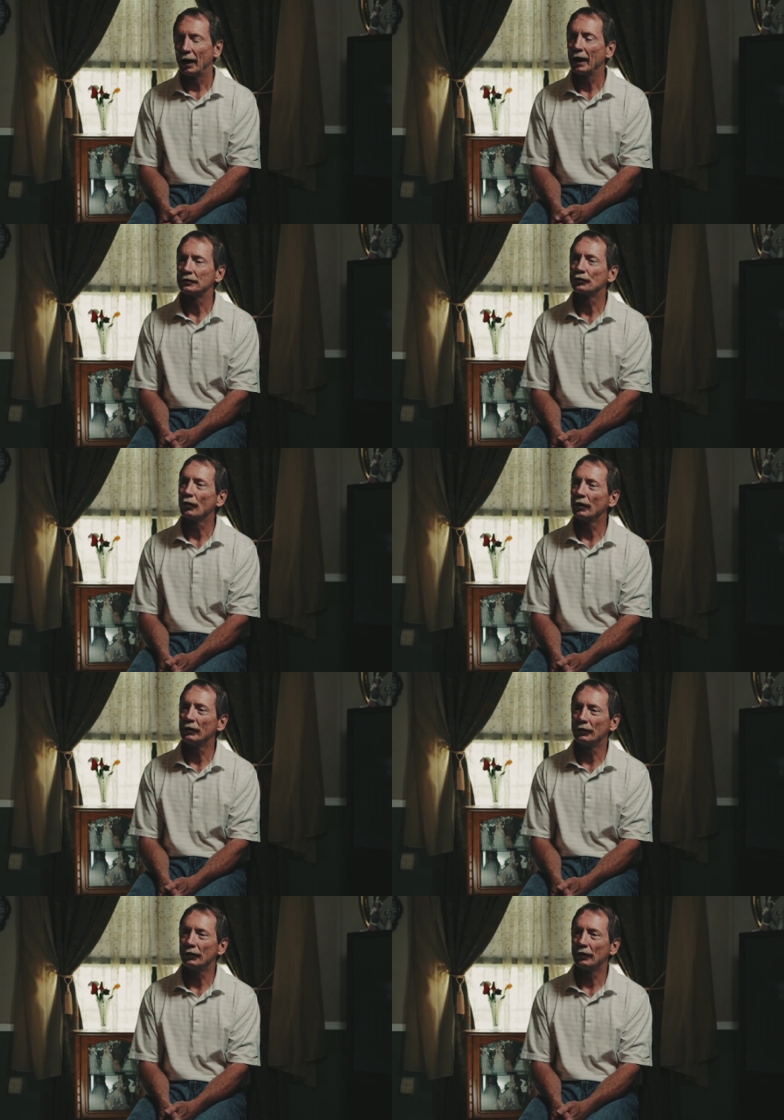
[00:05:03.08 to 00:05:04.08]
I had started
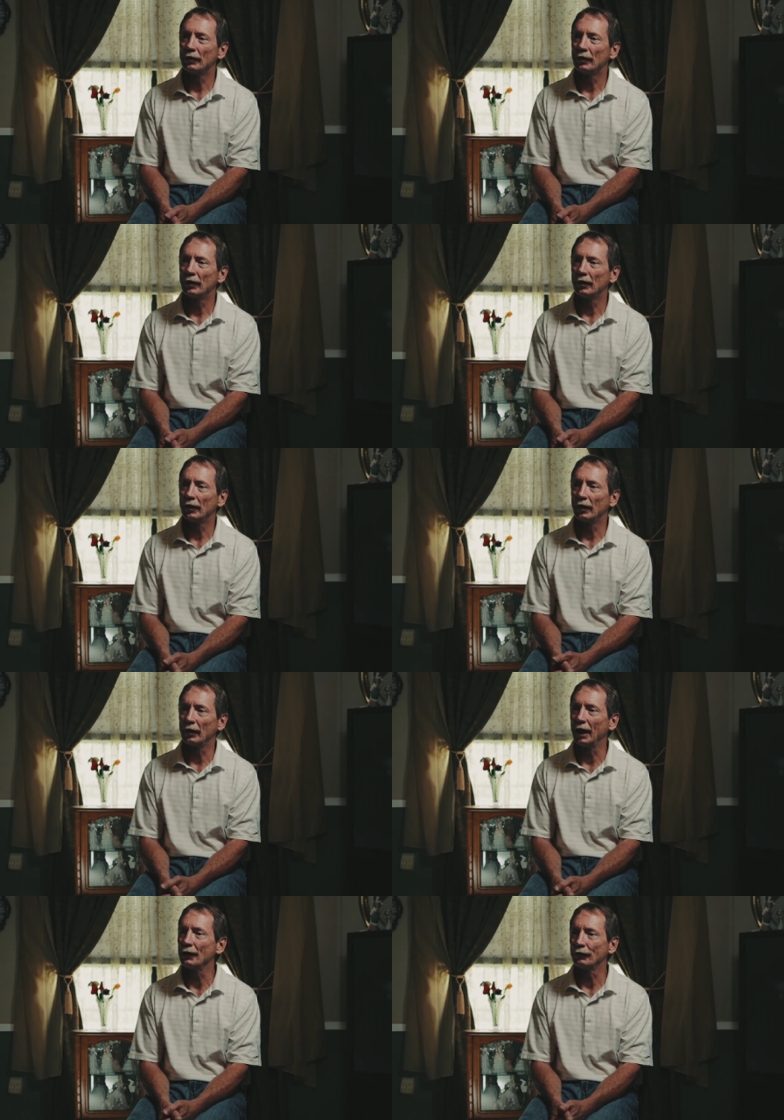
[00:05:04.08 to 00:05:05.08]
living
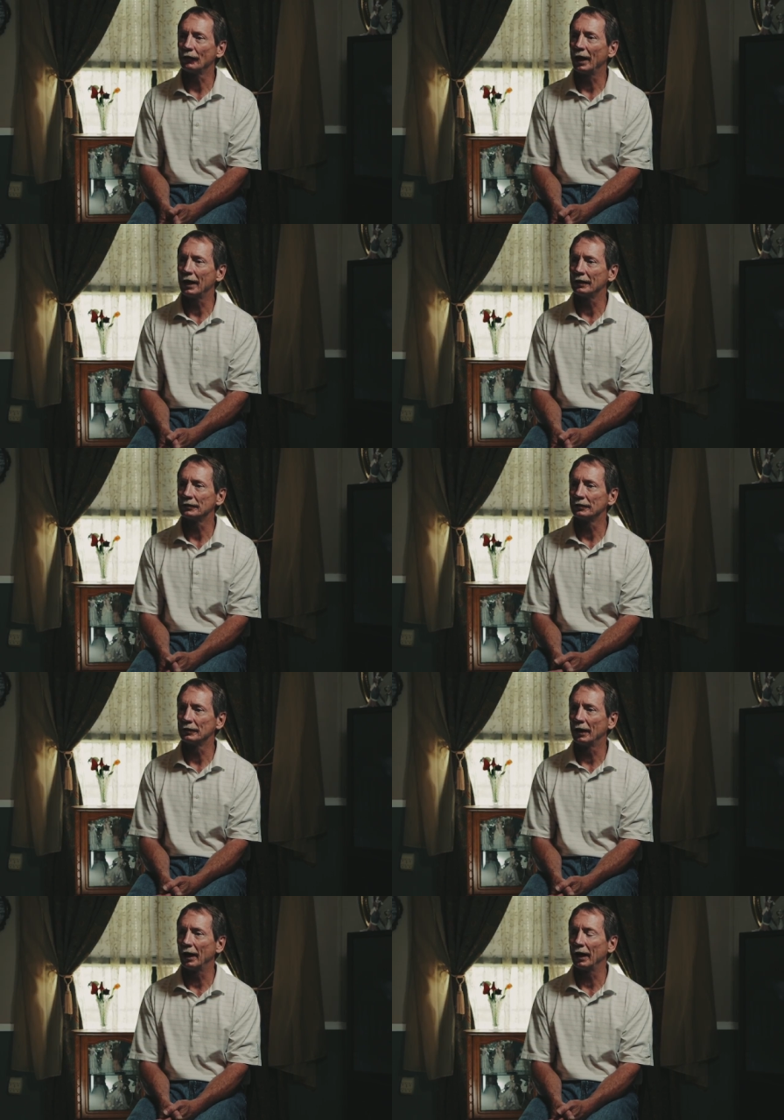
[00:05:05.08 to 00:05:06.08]
a life of lies.
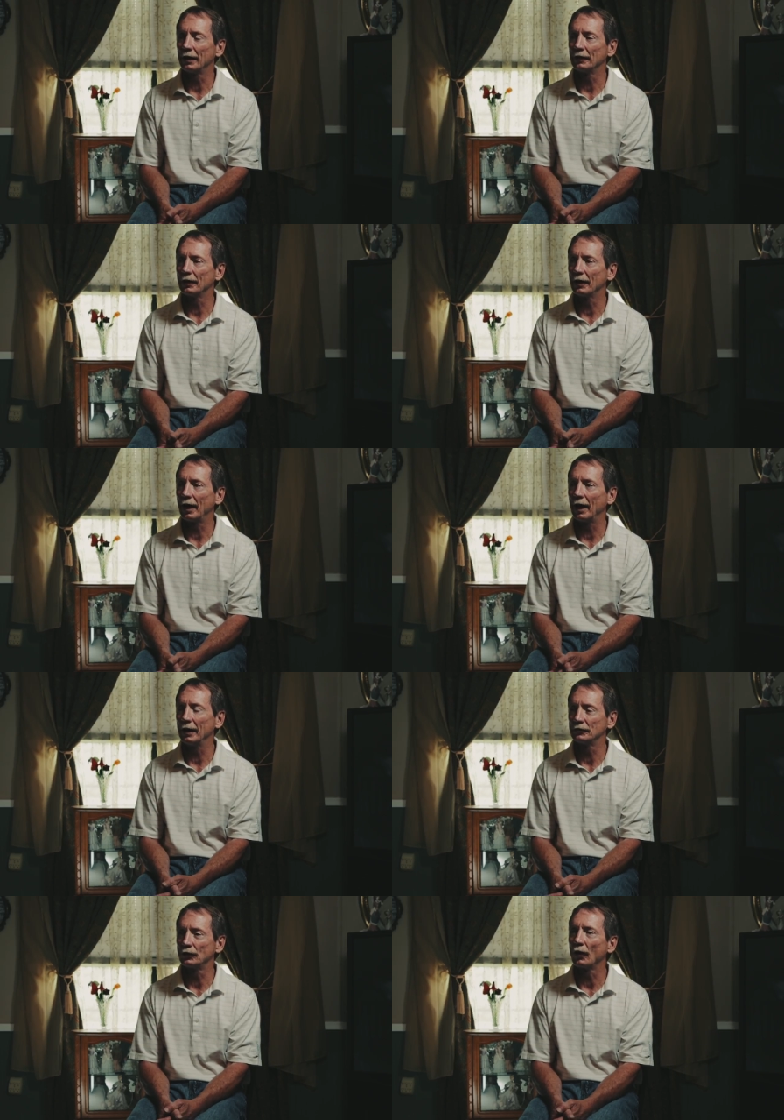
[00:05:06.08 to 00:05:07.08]
I I
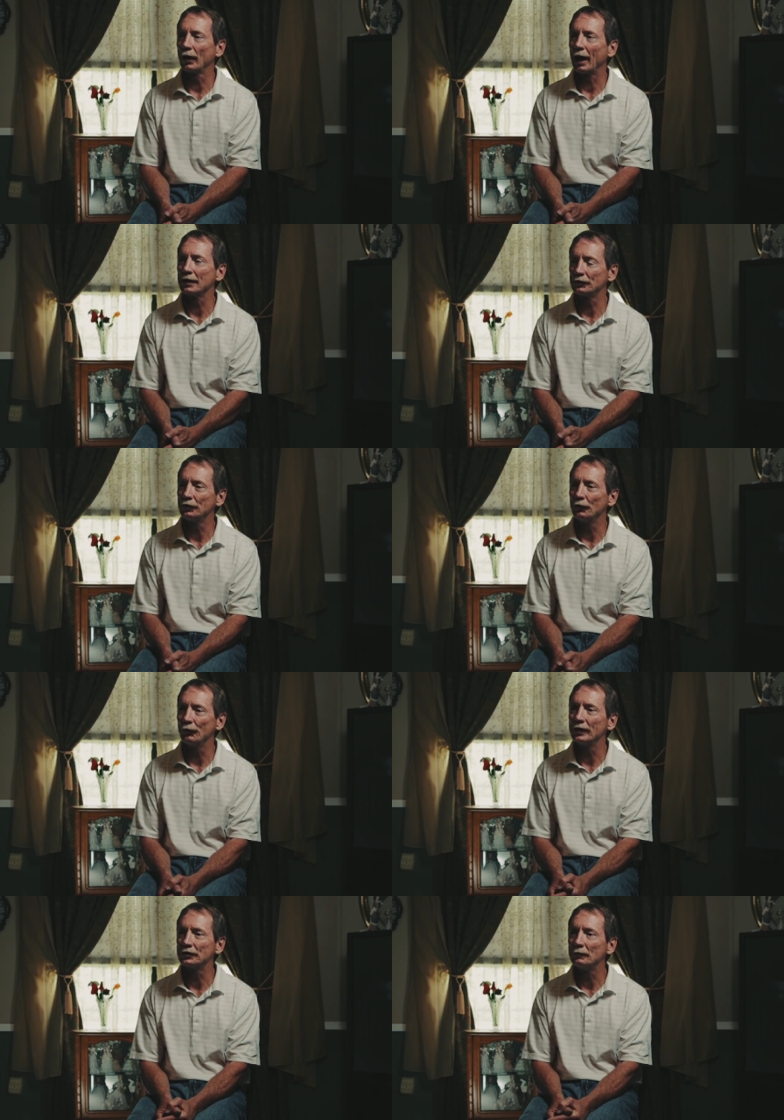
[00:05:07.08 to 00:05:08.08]
had start actually
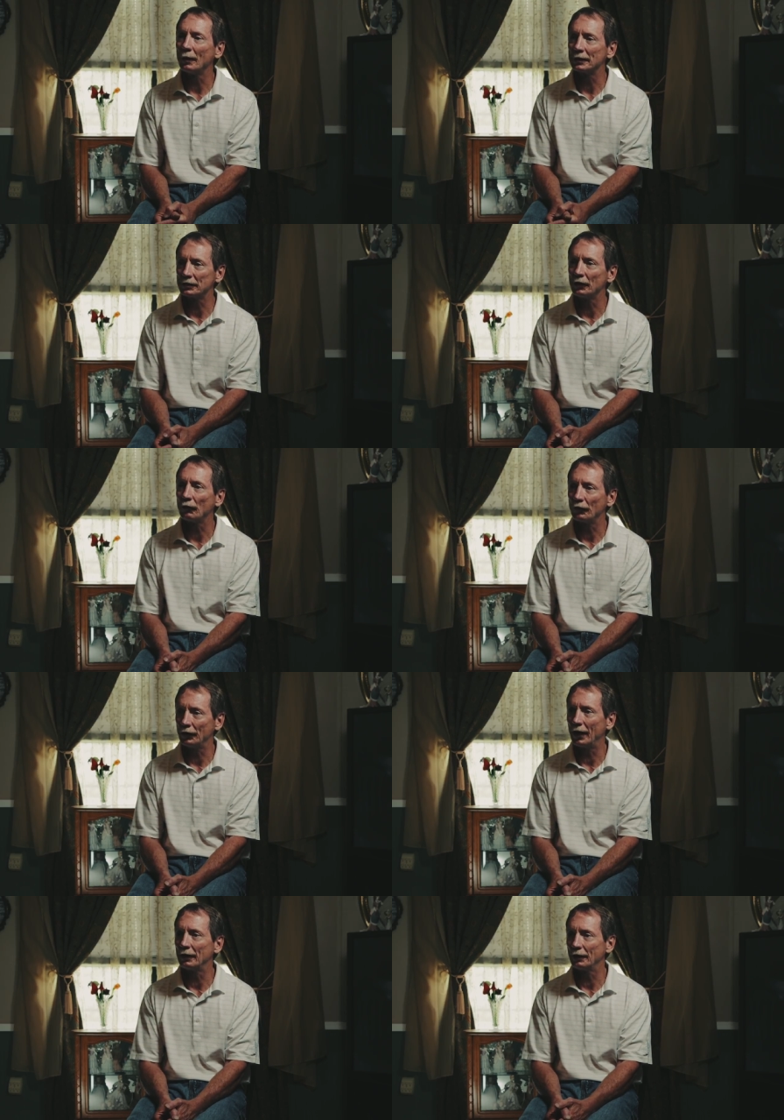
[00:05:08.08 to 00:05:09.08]
convincing myself
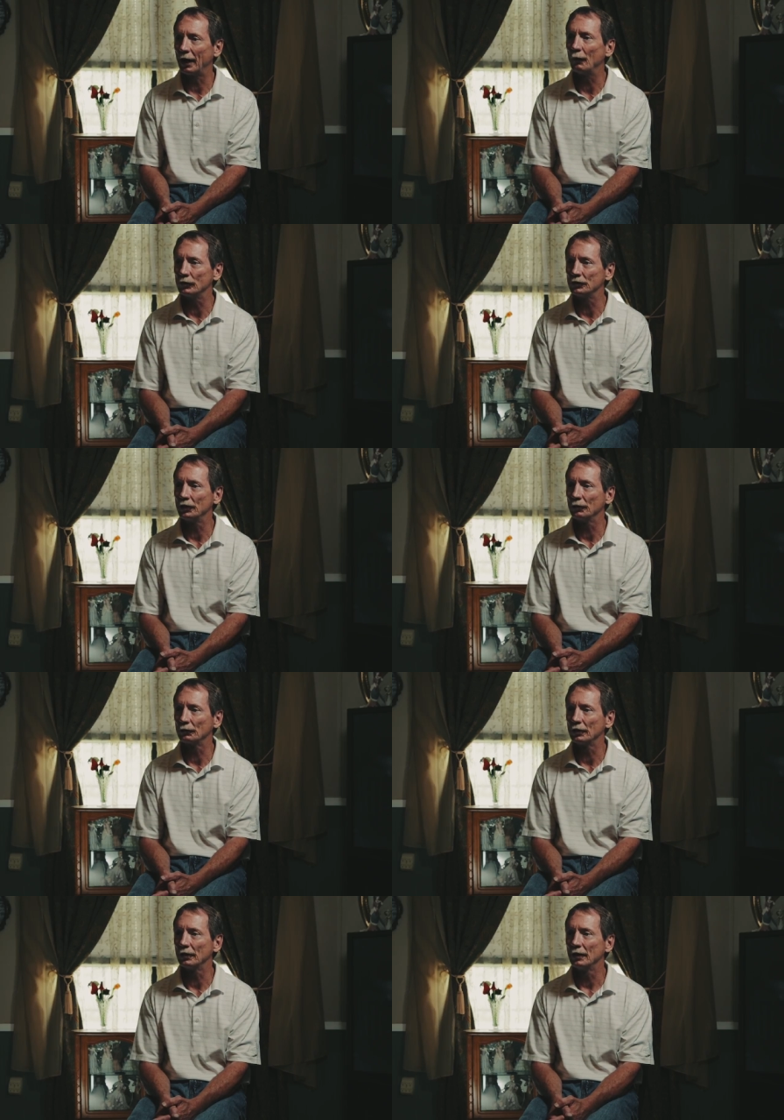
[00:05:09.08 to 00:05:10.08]
that I, I wasn't
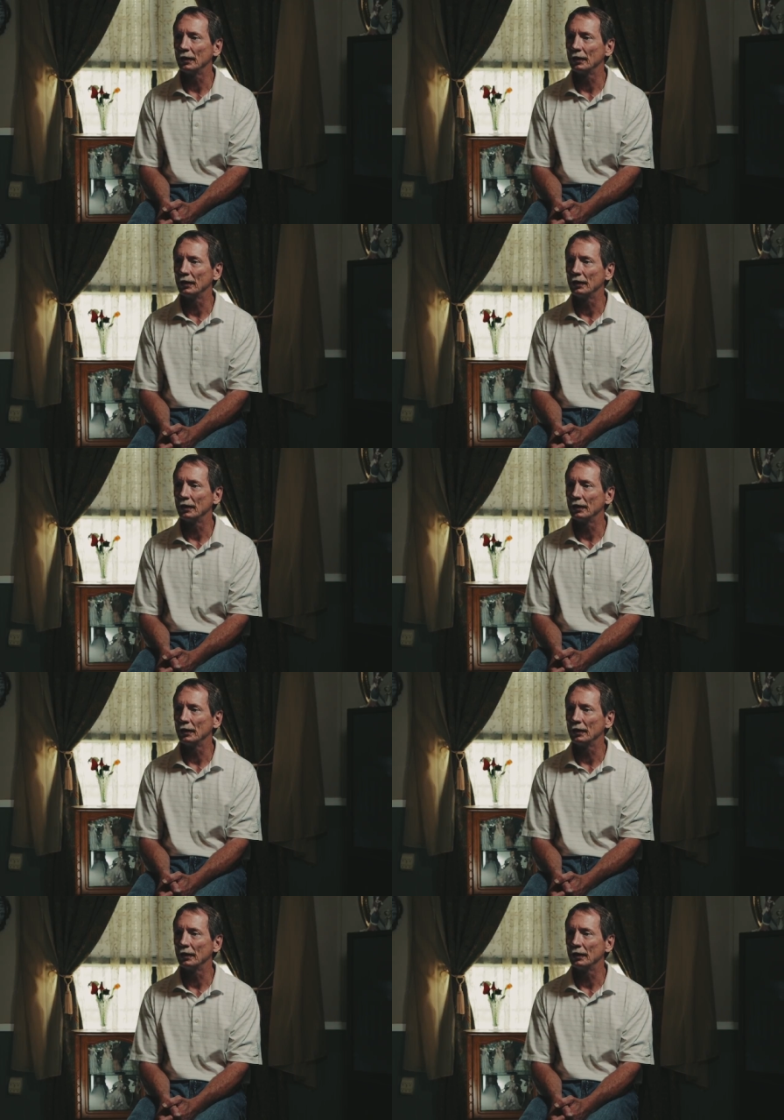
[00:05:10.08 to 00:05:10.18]
guilty,